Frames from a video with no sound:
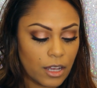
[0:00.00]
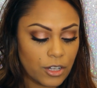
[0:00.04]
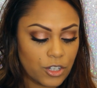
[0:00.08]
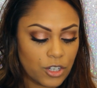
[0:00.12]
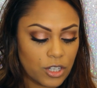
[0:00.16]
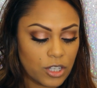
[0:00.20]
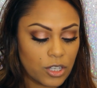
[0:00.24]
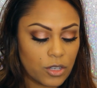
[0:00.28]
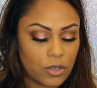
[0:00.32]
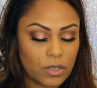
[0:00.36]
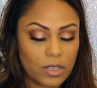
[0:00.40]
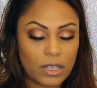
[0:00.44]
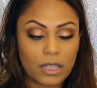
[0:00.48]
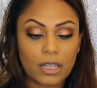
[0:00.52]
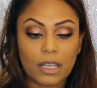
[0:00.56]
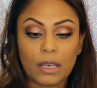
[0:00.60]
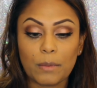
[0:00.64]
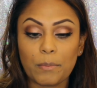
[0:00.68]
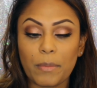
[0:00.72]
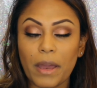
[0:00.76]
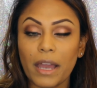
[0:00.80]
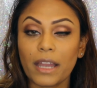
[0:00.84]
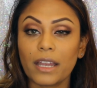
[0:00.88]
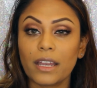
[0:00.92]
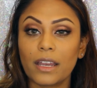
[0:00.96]
just using
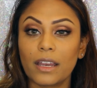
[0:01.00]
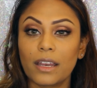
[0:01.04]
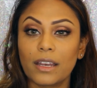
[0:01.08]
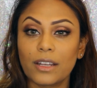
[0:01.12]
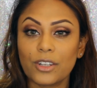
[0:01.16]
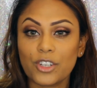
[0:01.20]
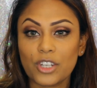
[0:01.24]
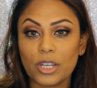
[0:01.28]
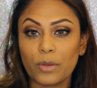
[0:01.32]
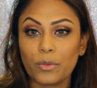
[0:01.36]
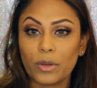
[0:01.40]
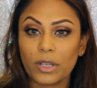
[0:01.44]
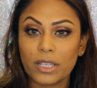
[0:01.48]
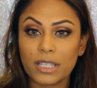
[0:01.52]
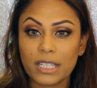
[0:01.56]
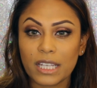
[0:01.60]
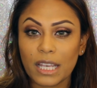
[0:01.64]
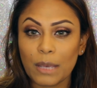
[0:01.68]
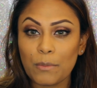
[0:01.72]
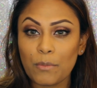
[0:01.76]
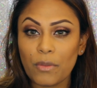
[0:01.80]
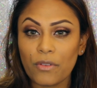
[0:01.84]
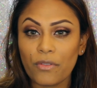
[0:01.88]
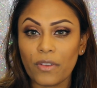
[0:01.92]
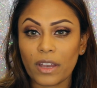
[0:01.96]
the Becca Shimmering
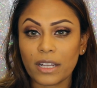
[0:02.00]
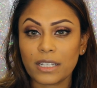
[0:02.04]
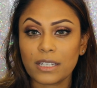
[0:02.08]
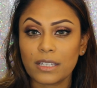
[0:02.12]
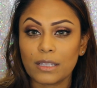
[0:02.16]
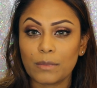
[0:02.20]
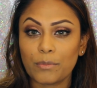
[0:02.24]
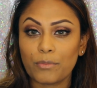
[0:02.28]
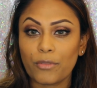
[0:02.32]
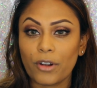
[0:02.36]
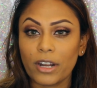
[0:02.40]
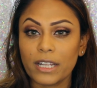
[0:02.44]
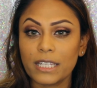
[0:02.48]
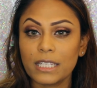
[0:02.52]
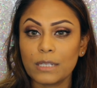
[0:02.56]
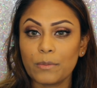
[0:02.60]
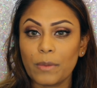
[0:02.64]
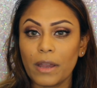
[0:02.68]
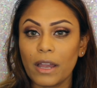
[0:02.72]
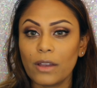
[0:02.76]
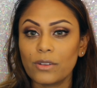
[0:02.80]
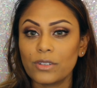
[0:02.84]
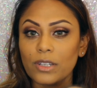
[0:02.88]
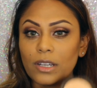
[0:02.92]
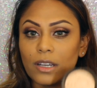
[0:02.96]
Skin Perfector, the pressed
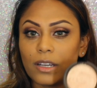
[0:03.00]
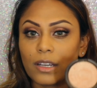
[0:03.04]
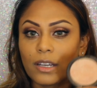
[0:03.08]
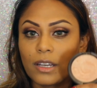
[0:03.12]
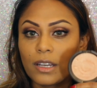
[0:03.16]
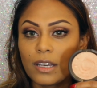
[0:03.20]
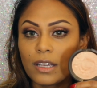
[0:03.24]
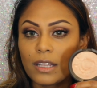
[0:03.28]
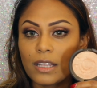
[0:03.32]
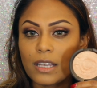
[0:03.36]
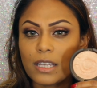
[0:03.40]
powder.